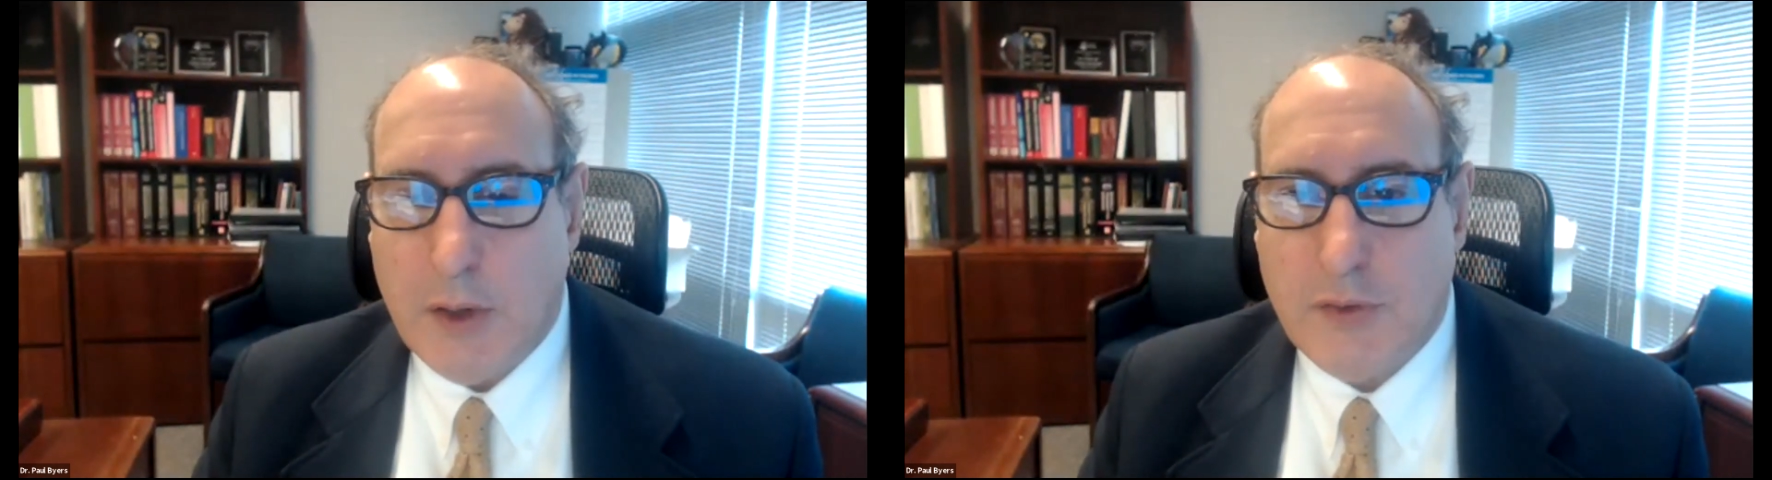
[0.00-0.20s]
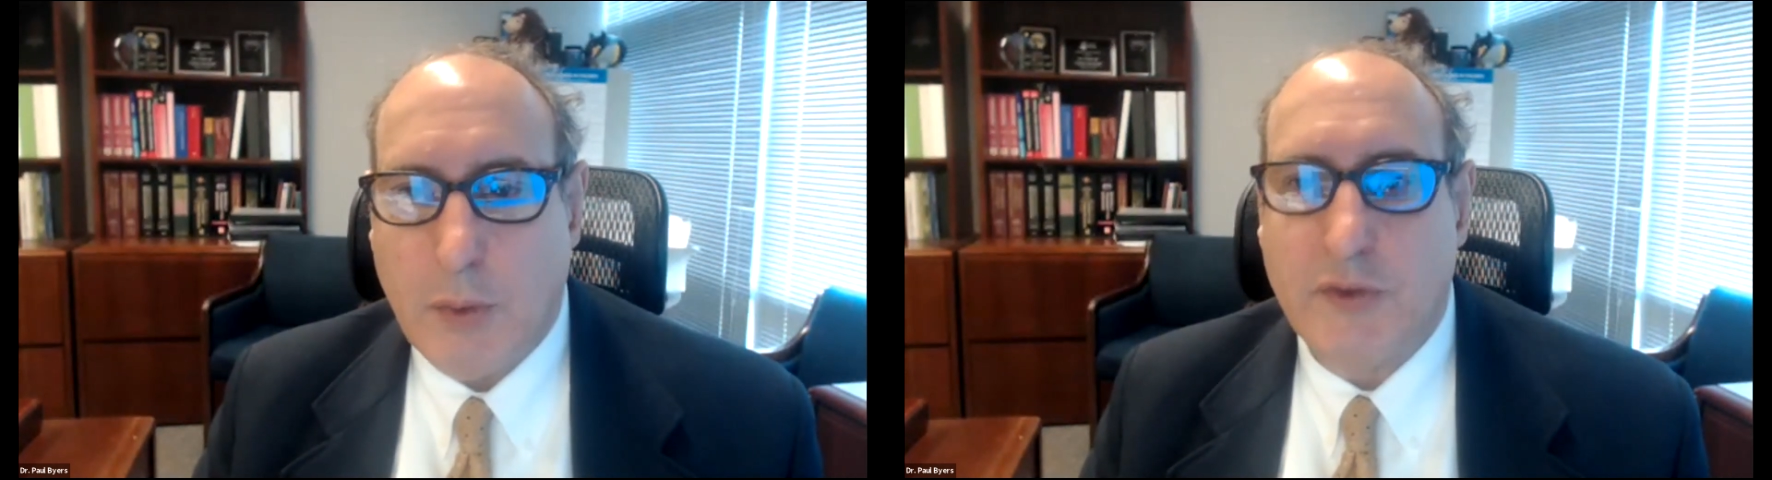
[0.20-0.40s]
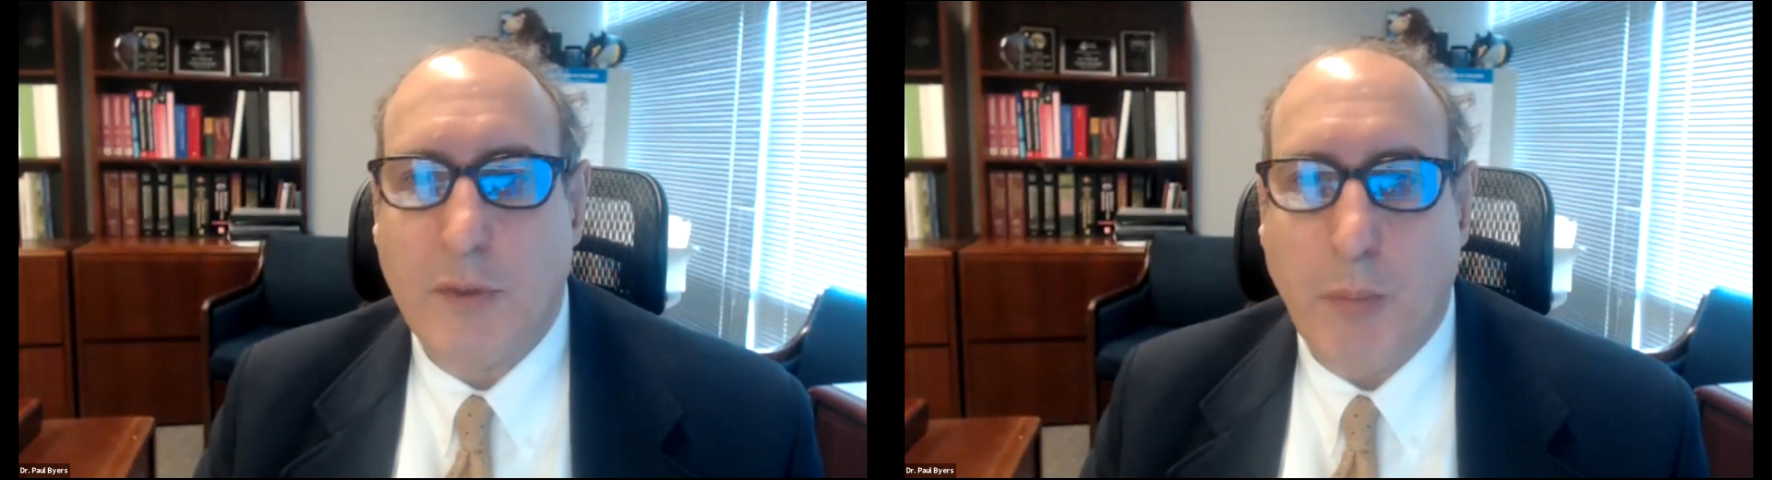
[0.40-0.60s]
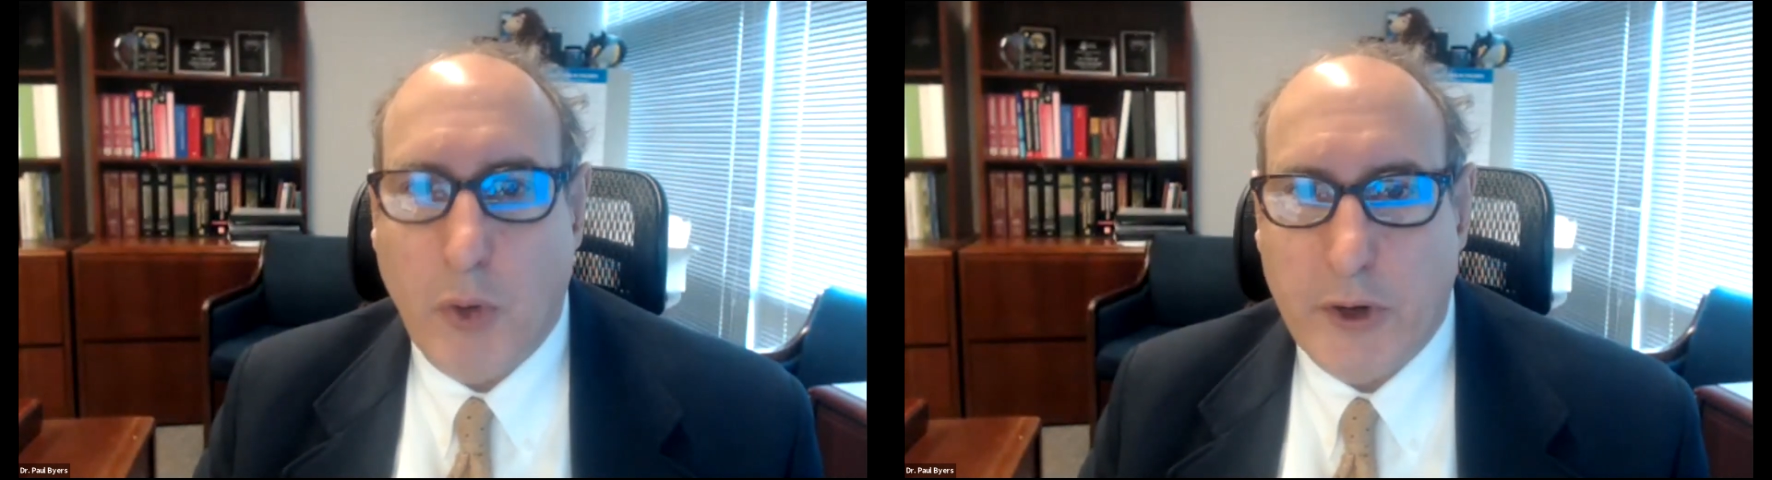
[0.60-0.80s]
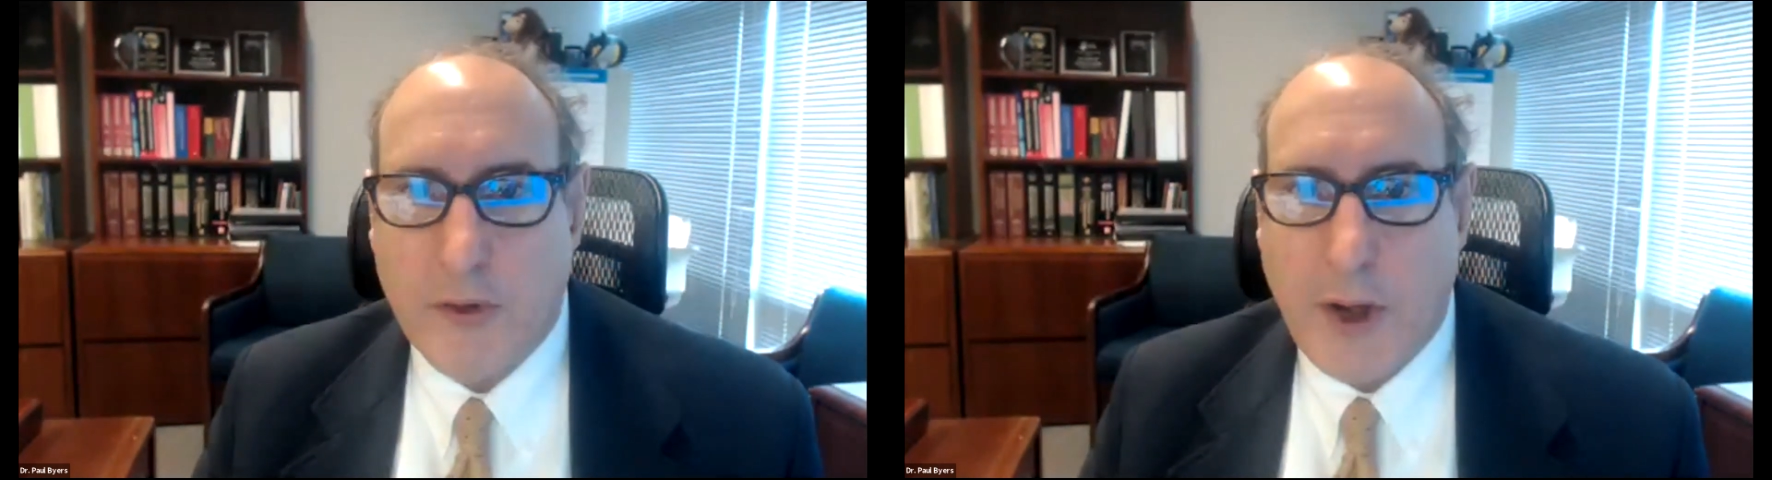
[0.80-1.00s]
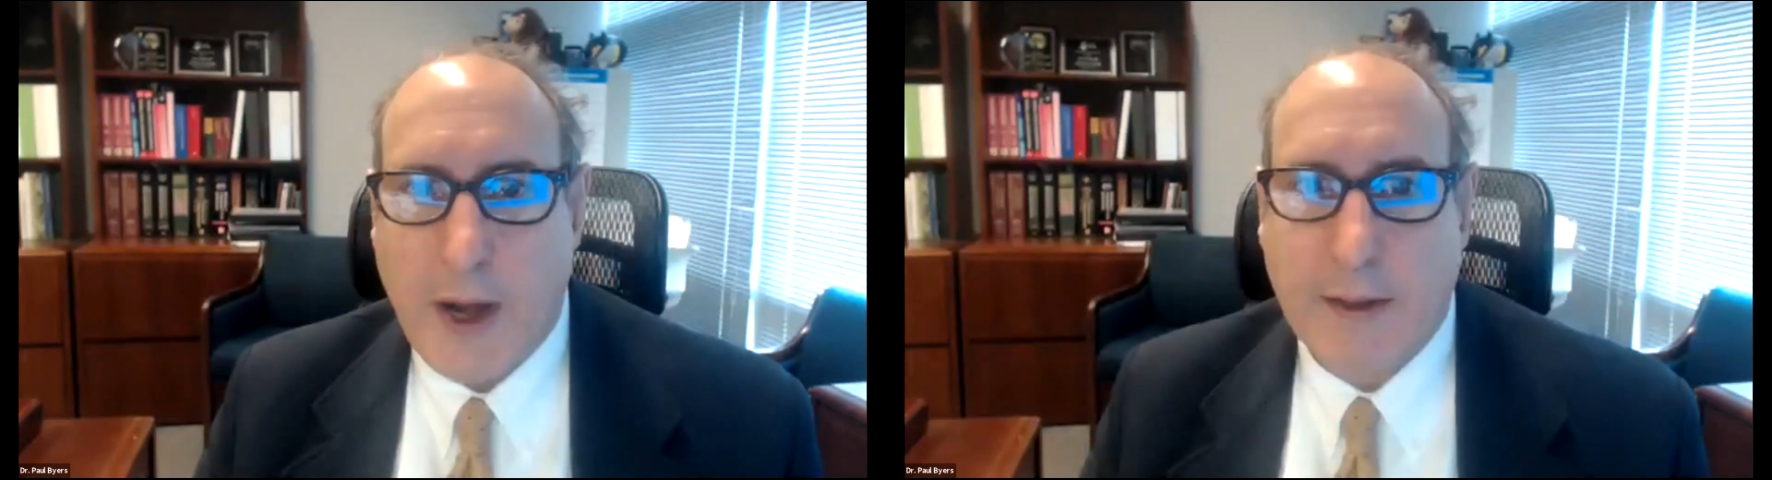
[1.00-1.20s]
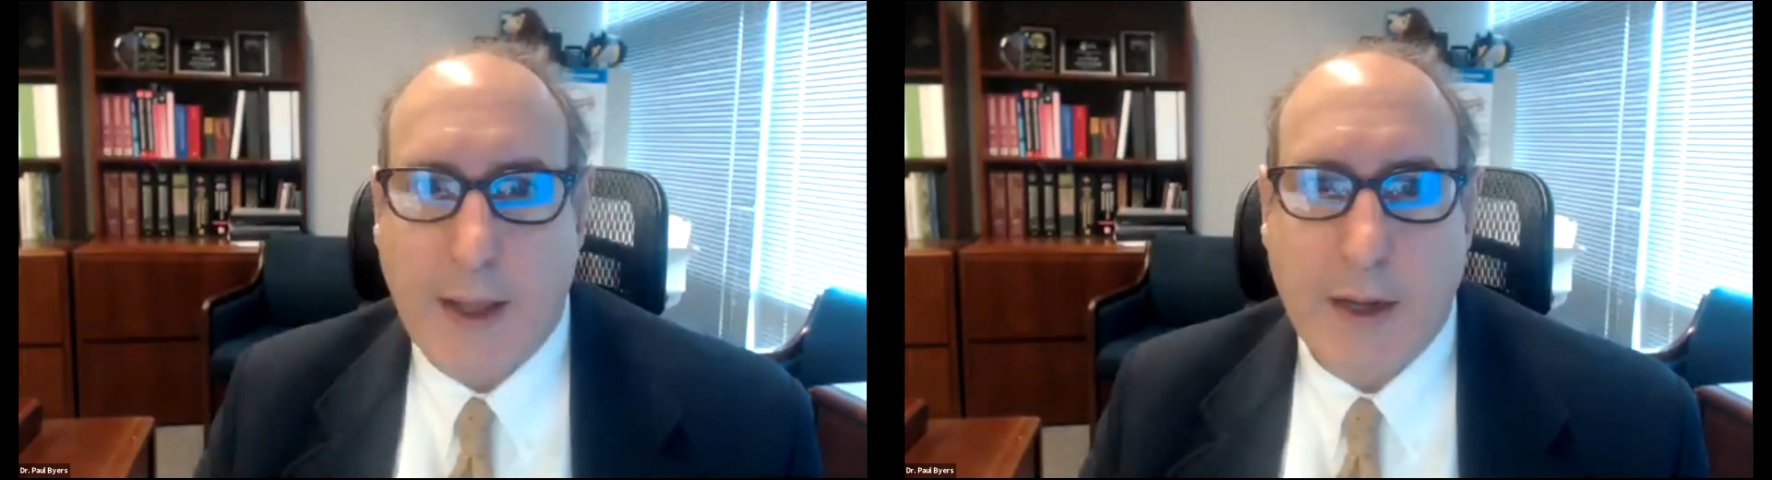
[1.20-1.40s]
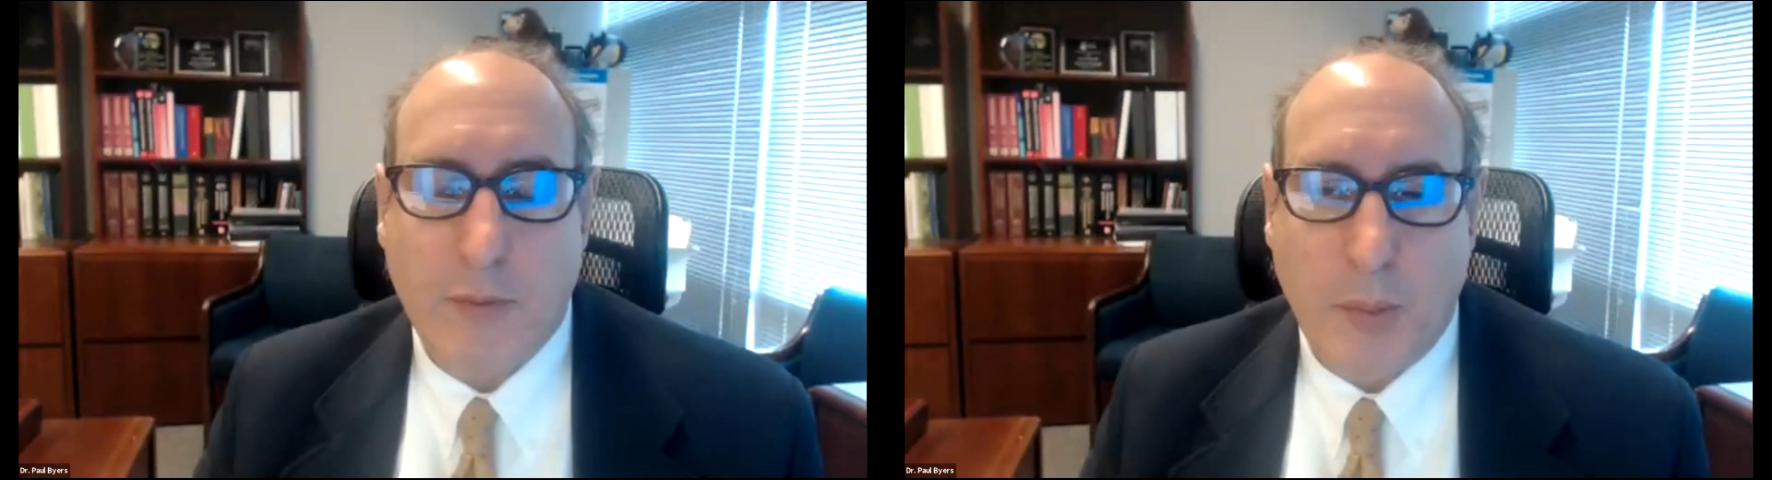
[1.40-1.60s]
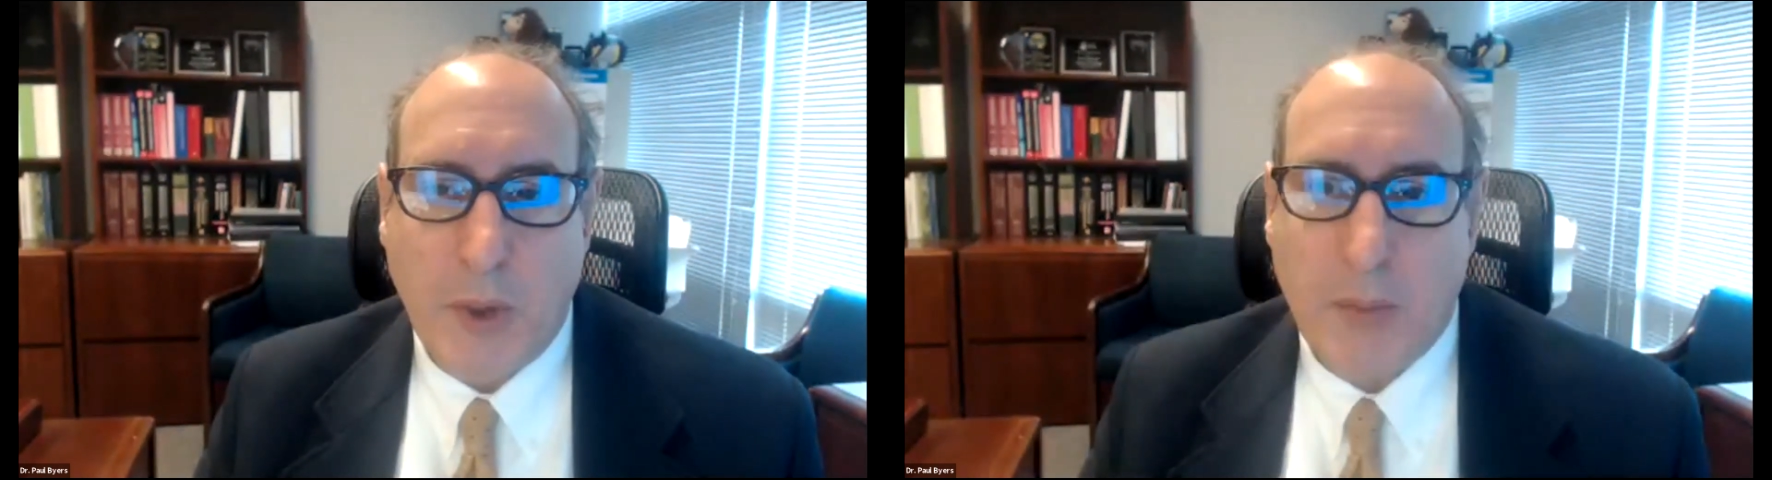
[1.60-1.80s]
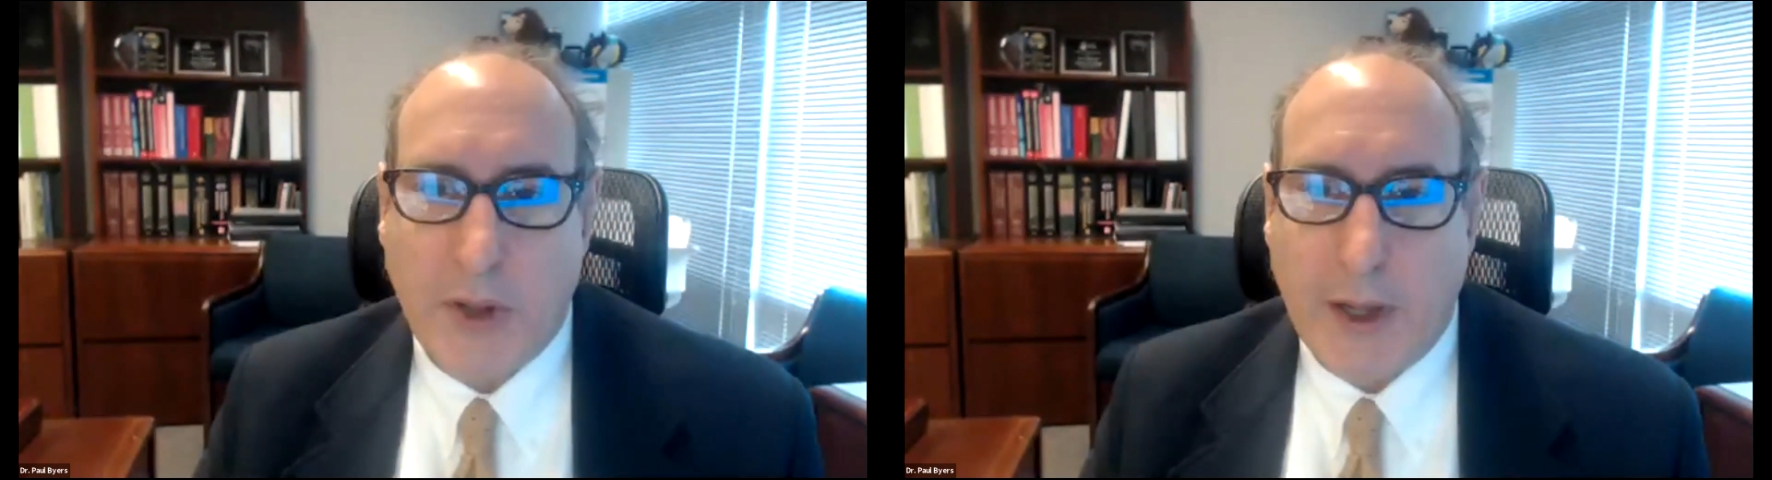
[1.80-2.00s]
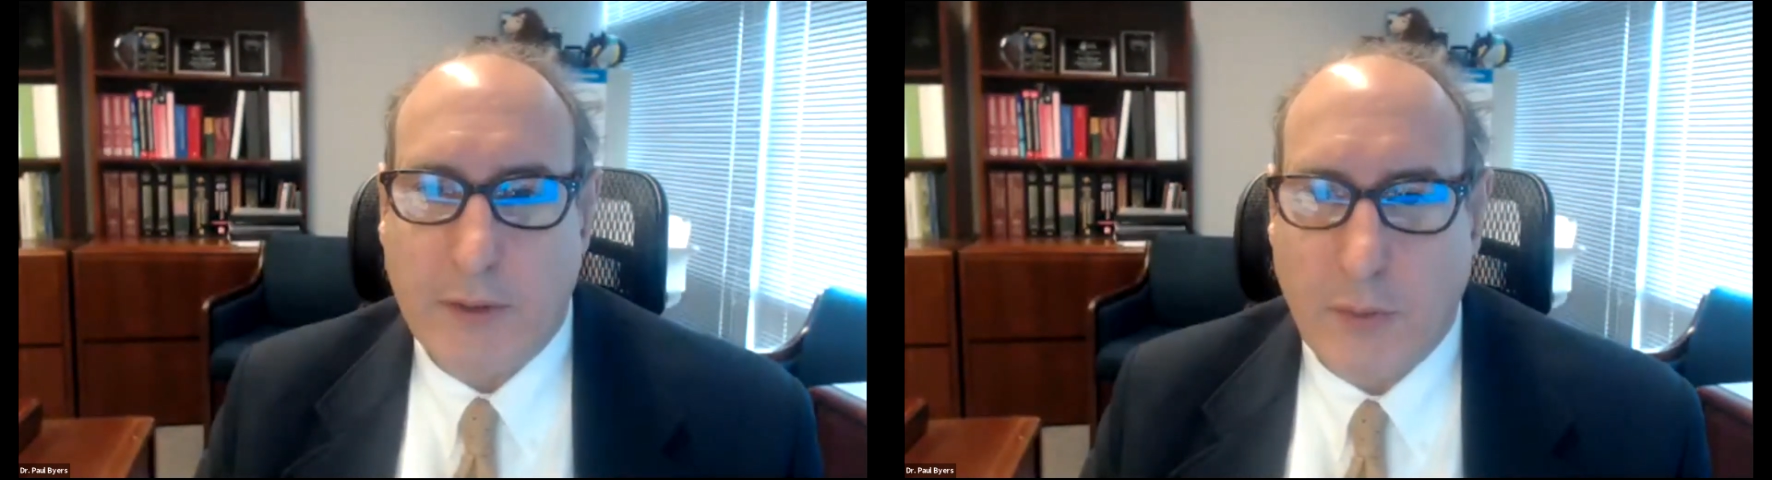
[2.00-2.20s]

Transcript: So it's important to track that and remember that.